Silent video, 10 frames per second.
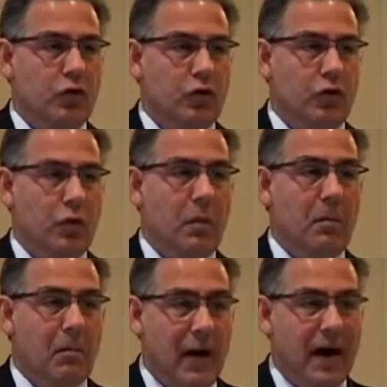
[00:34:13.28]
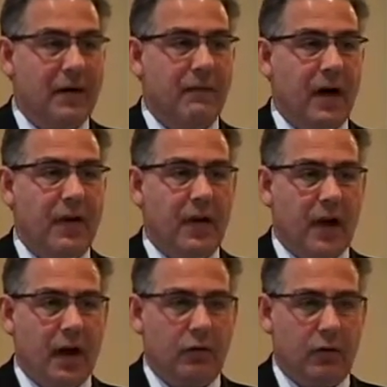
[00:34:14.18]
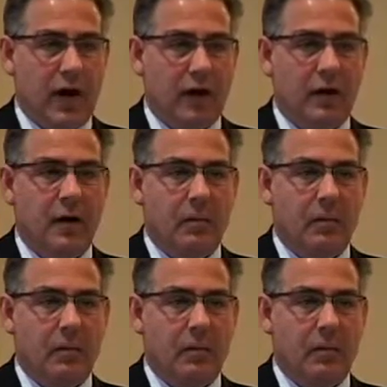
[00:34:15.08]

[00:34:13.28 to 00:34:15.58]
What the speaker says: to modify the contract.